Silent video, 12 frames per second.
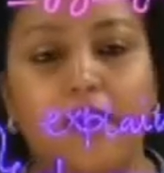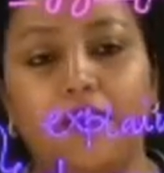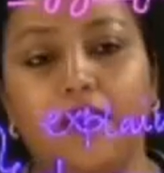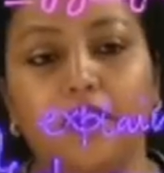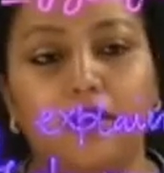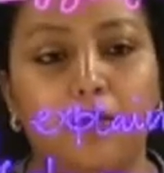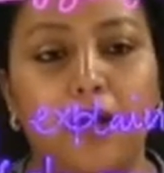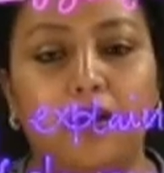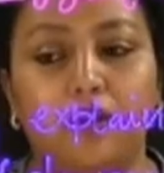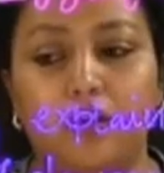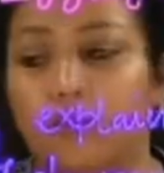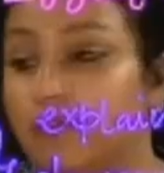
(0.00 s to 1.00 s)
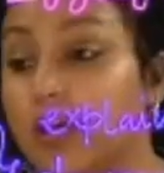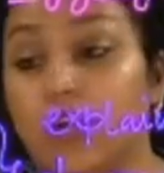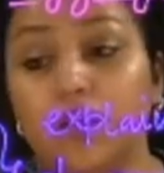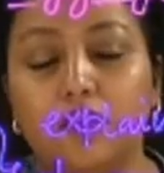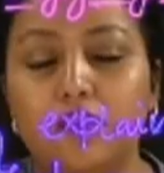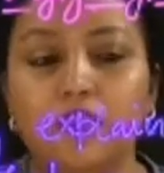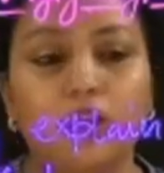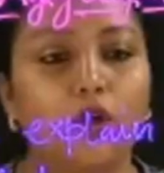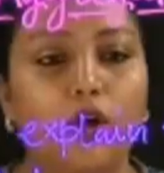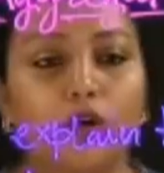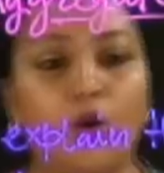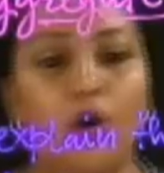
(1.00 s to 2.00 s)
aggregate demand curve. These are
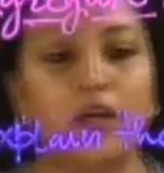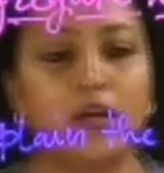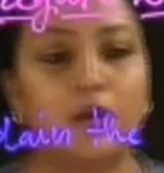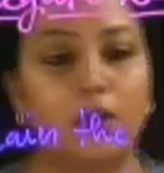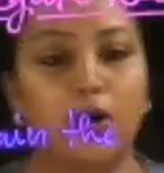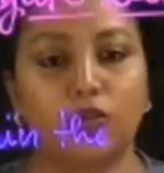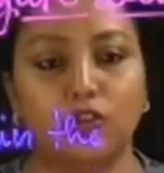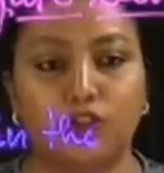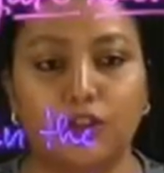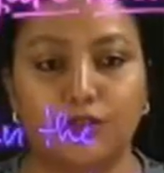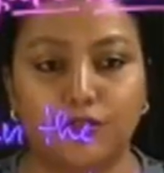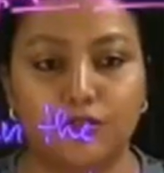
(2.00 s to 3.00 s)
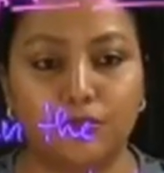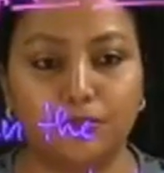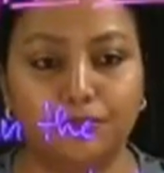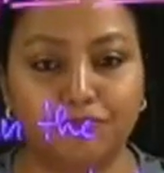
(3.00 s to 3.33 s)
not talking about the shifts.